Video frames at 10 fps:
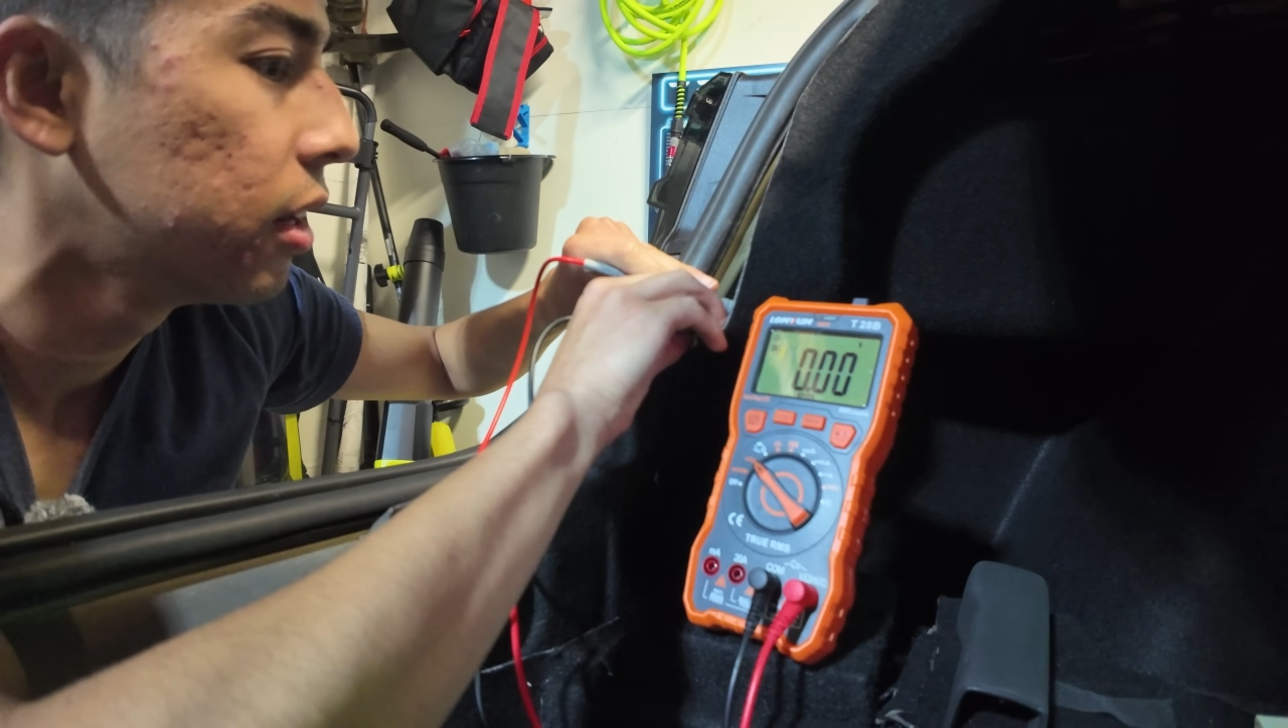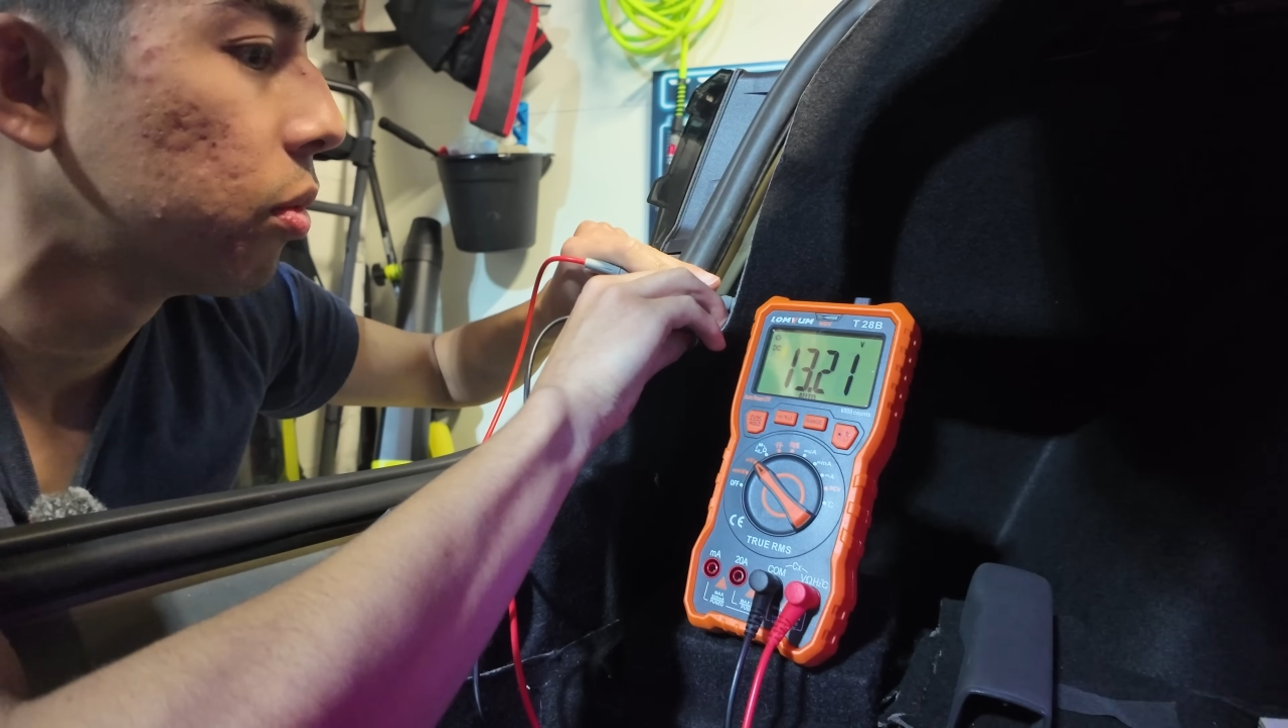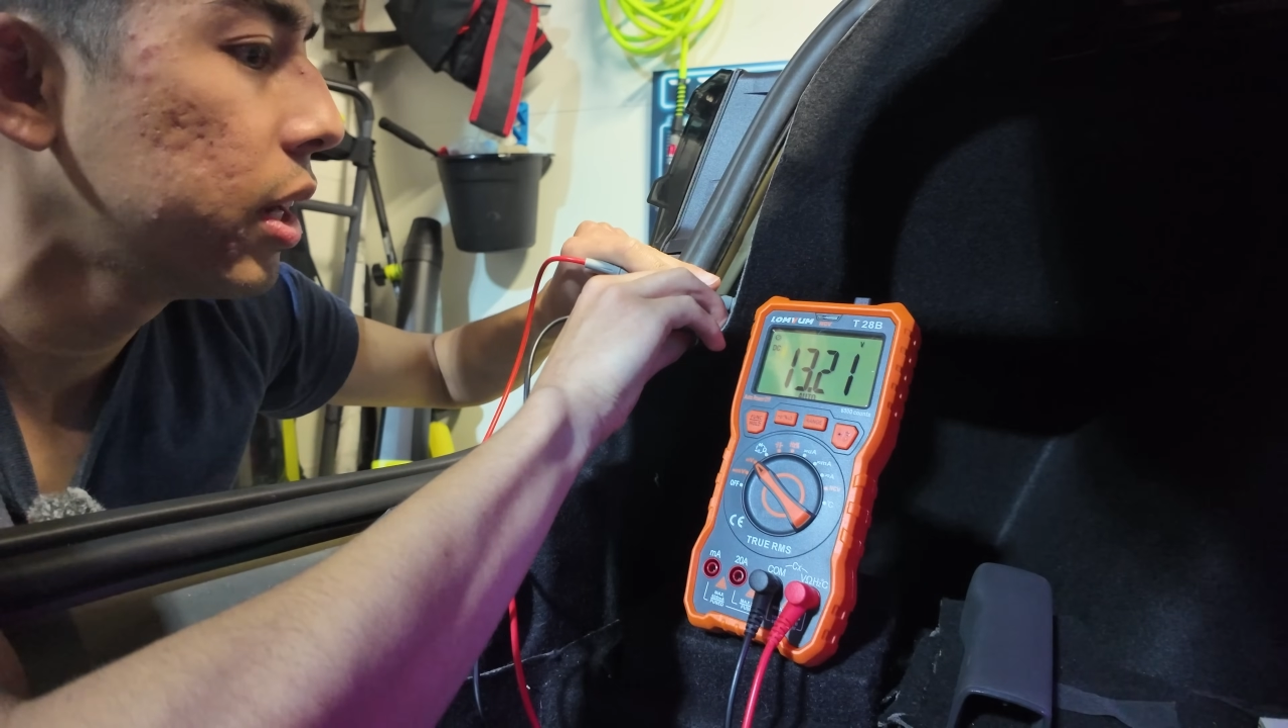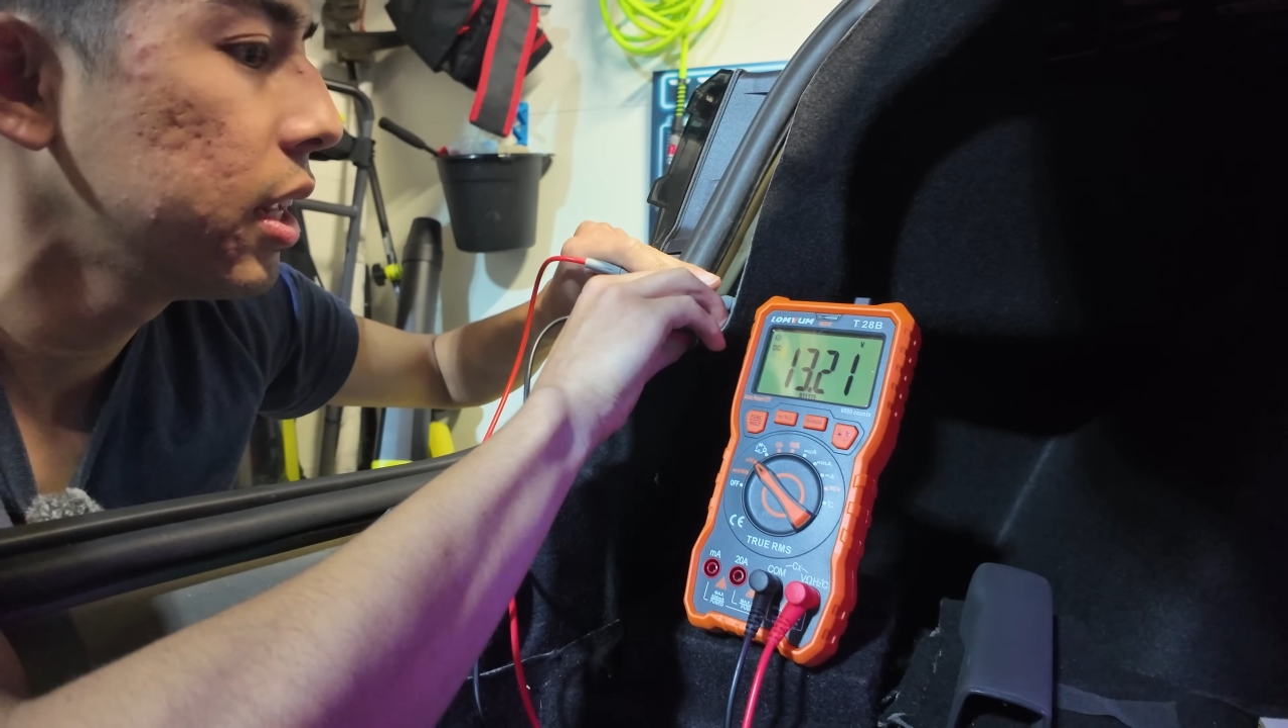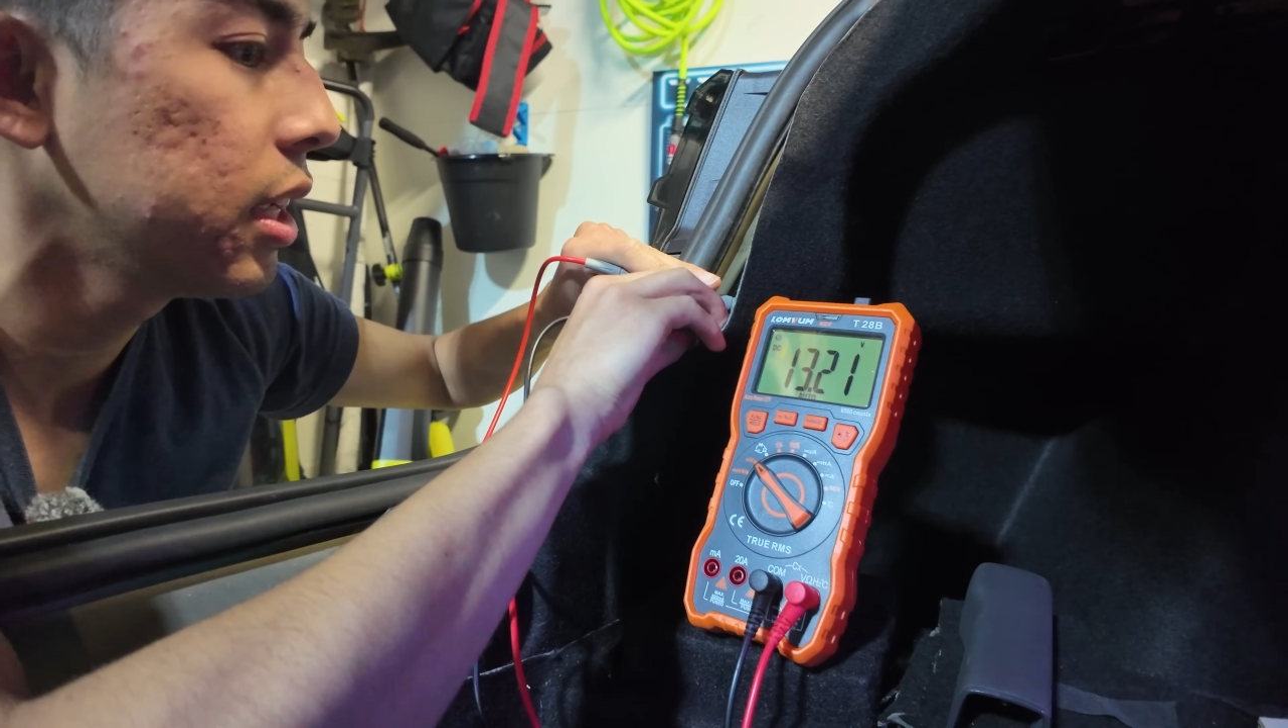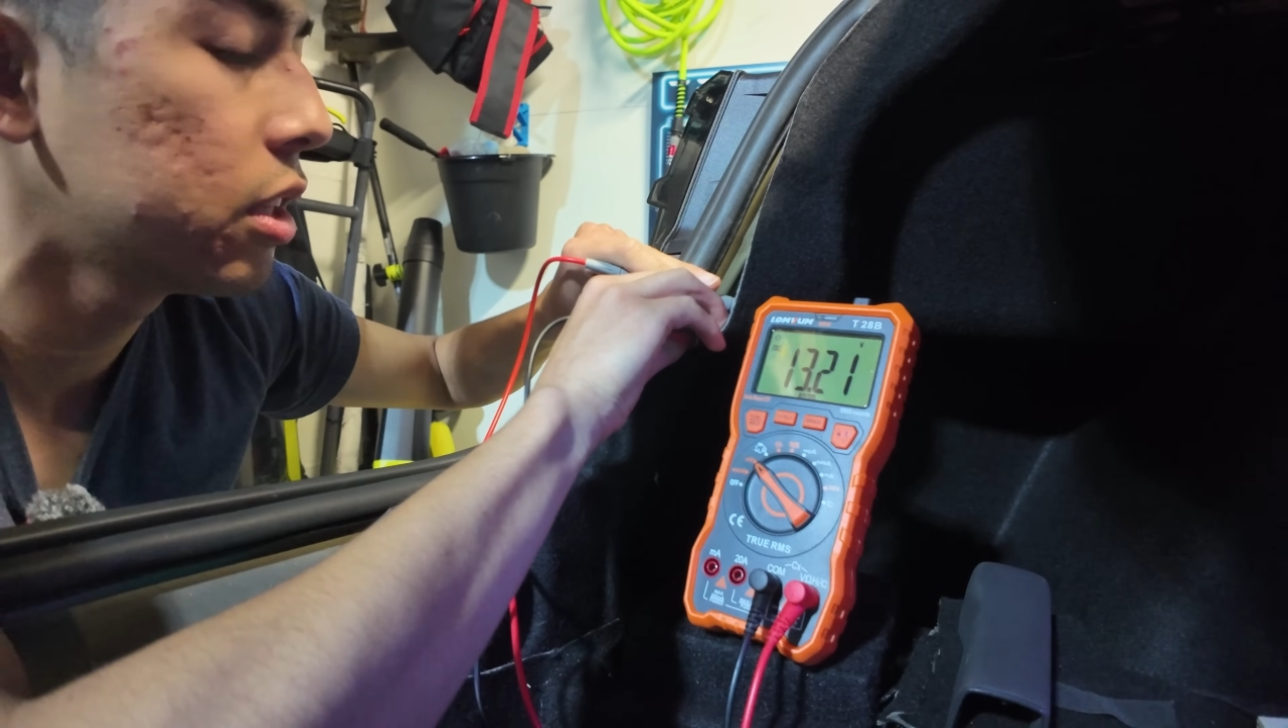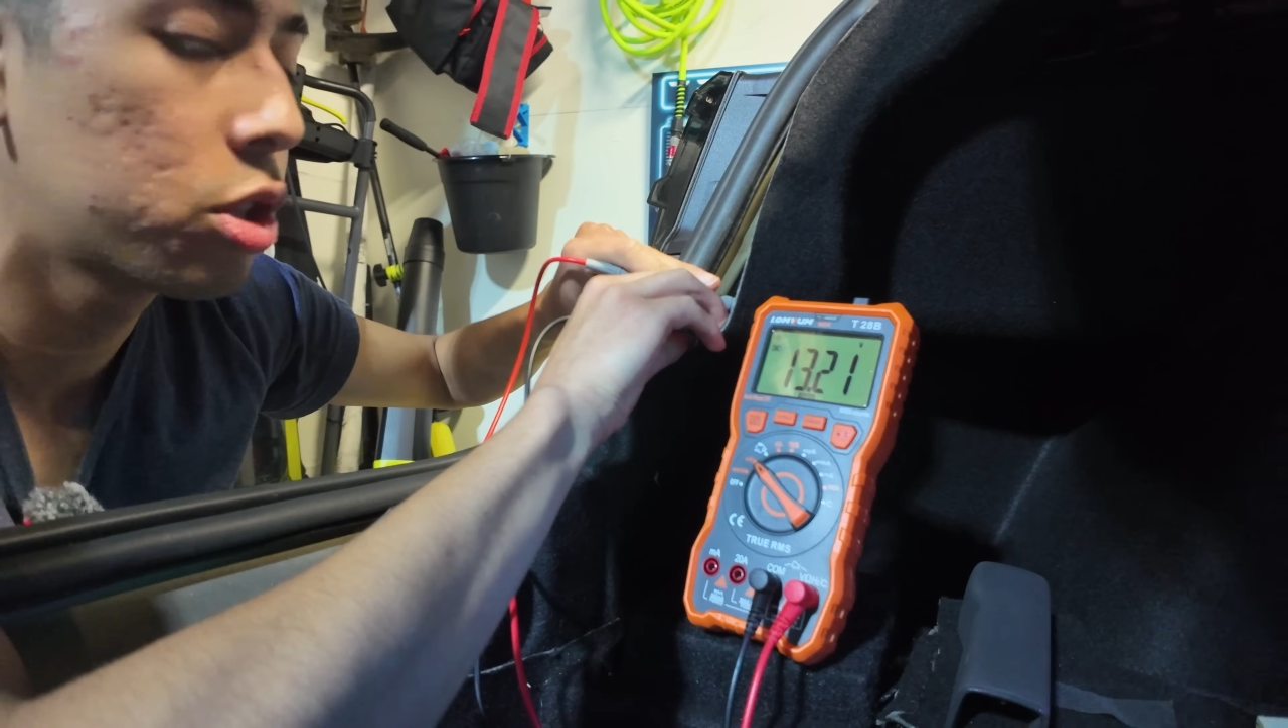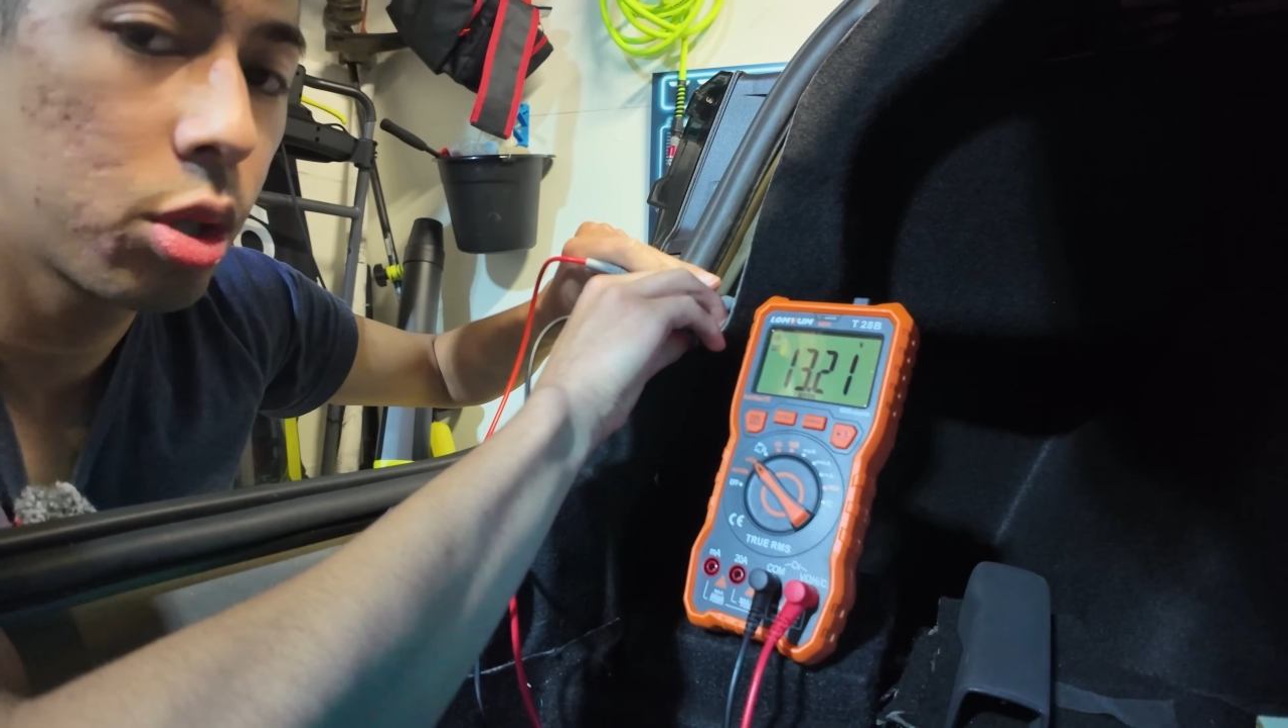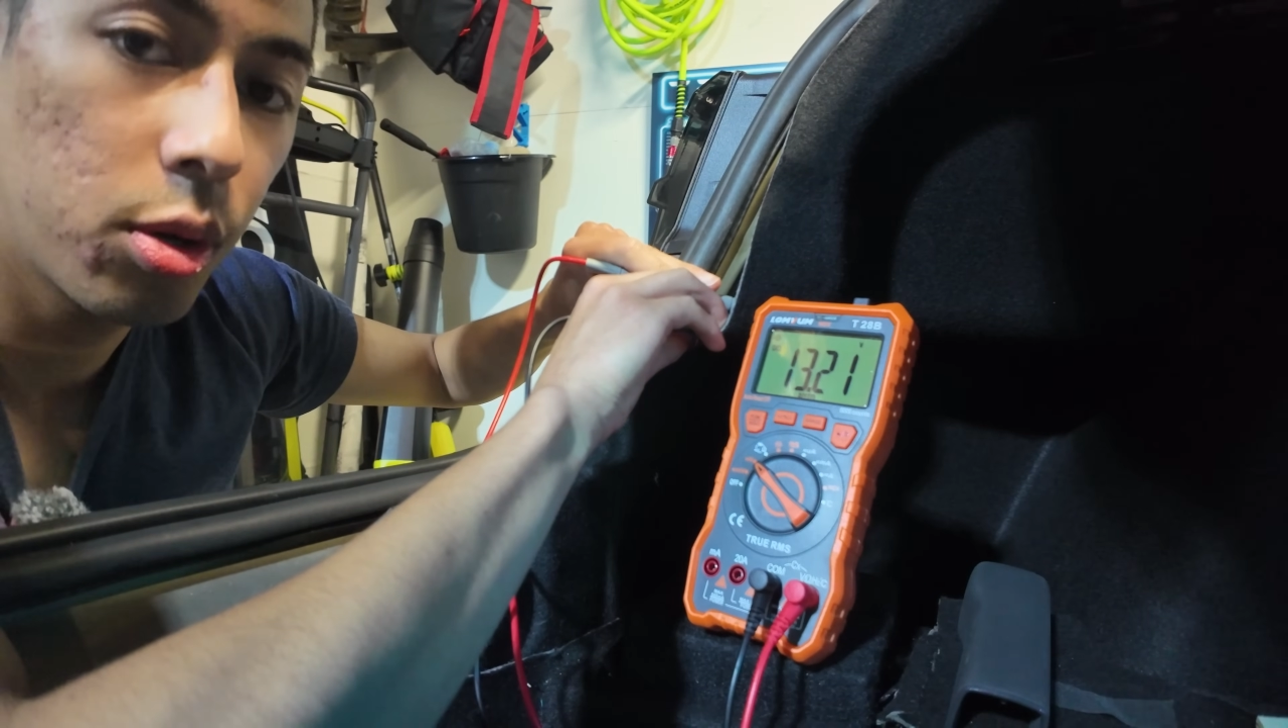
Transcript: The reading is